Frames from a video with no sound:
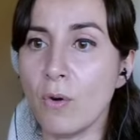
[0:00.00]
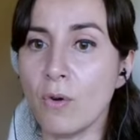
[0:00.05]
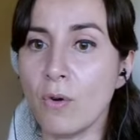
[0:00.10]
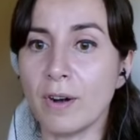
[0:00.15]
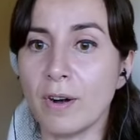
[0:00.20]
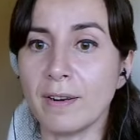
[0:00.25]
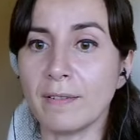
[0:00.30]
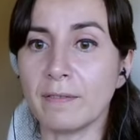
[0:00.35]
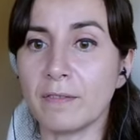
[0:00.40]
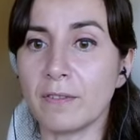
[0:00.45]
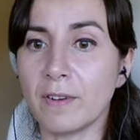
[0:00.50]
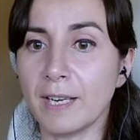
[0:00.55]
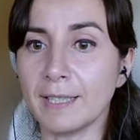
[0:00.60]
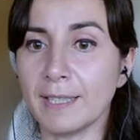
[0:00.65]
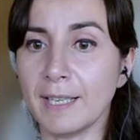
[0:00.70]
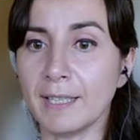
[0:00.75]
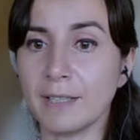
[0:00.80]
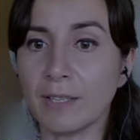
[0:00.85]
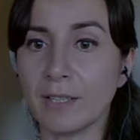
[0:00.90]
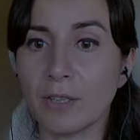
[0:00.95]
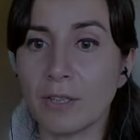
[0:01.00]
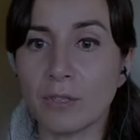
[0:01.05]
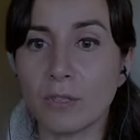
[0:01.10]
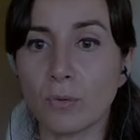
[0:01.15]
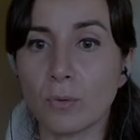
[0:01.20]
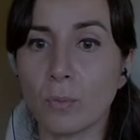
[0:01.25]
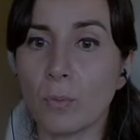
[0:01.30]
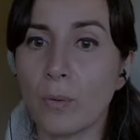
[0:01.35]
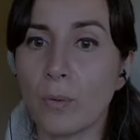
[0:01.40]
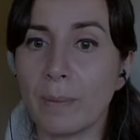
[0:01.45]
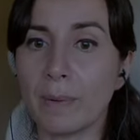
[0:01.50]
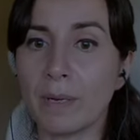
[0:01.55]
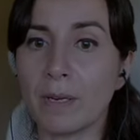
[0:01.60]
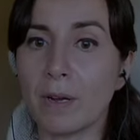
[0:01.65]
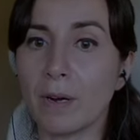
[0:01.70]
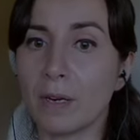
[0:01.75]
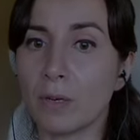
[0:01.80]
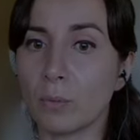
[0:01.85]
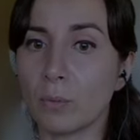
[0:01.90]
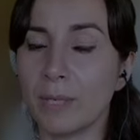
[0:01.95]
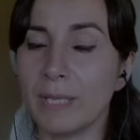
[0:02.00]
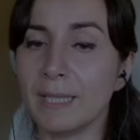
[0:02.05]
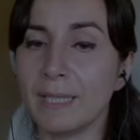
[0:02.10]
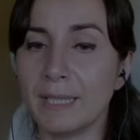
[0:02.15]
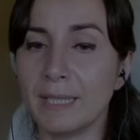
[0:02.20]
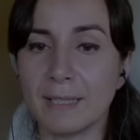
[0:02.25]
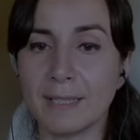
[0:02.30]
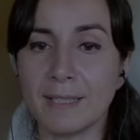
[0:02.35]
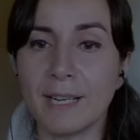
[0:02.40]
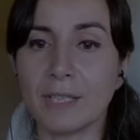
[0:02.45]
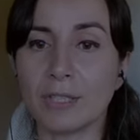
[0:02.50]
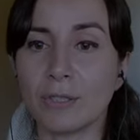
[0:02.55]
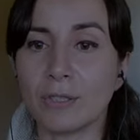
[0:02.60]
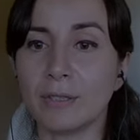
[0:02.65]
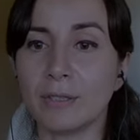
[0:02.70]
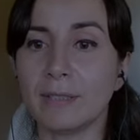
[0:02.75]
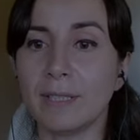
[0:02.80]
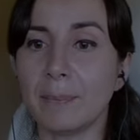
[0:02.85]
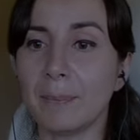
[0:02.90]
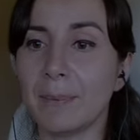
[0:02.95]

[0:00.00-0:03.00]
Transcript: or on Friday, there's a group webinar with International,